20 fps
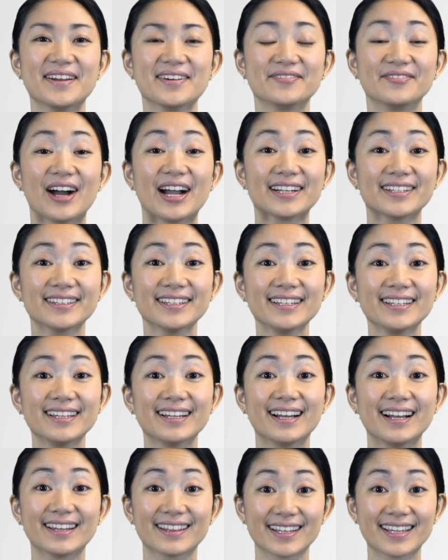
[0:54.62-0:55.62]
Finally,
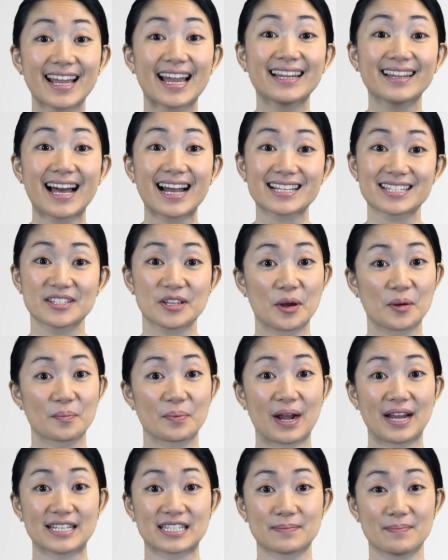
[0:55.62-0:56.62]
the
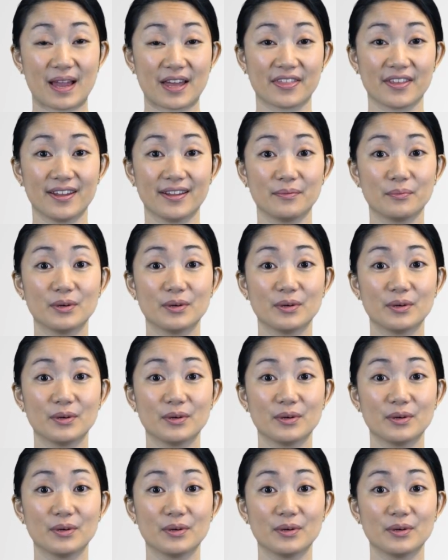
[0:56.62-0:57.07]
GetLastKnownPrice method